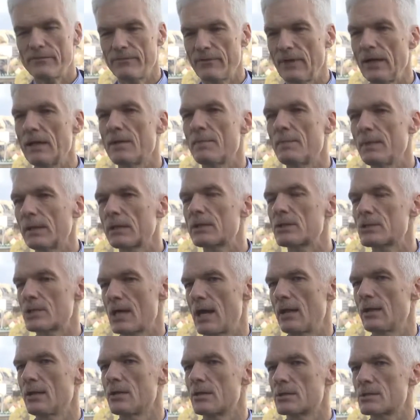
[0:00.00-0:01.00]
a very big
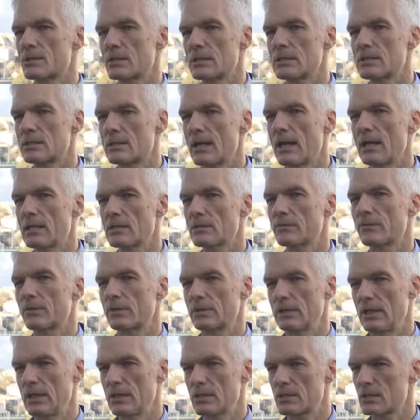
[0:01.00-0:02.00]
challenge these days for
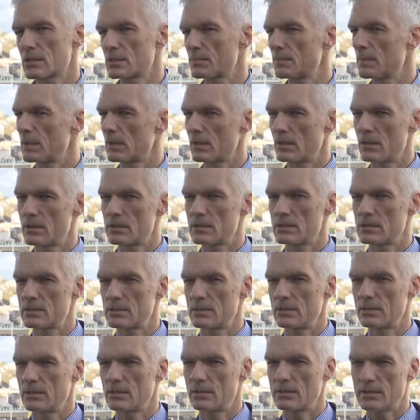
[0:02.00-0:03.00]
teachers because
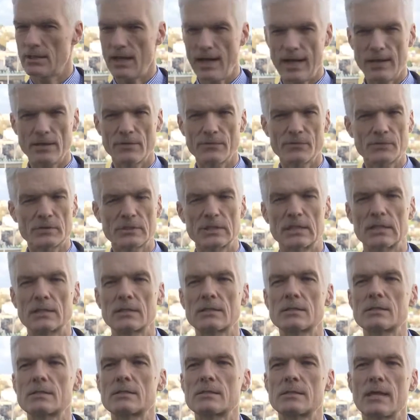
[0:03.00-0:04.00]
kind of
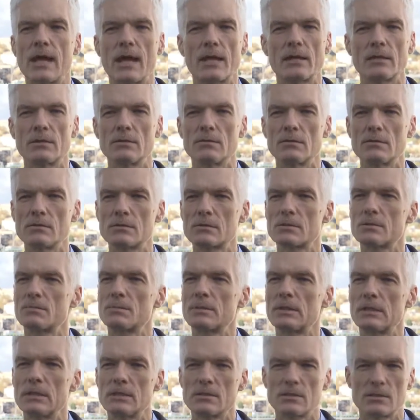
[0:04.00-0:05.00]
things that used to
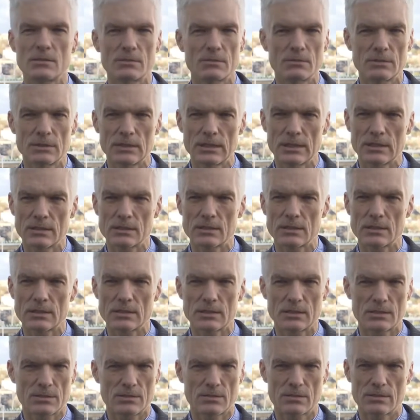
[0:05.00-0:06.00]
be easy to teach,
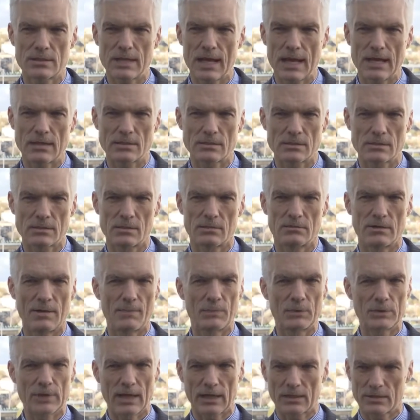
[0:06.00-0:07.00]
easy to test, the
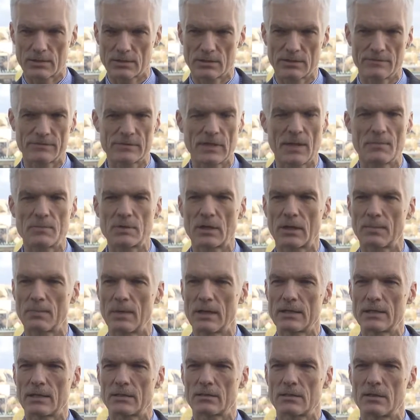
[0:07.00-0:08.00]
reproduction of subject
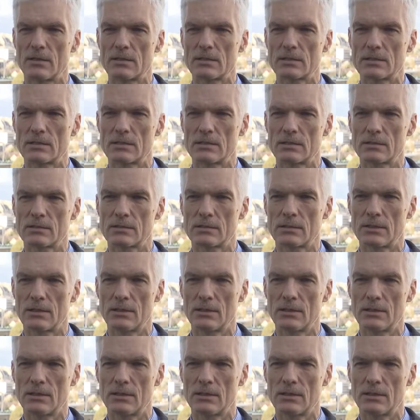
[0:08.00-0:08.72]
matter content,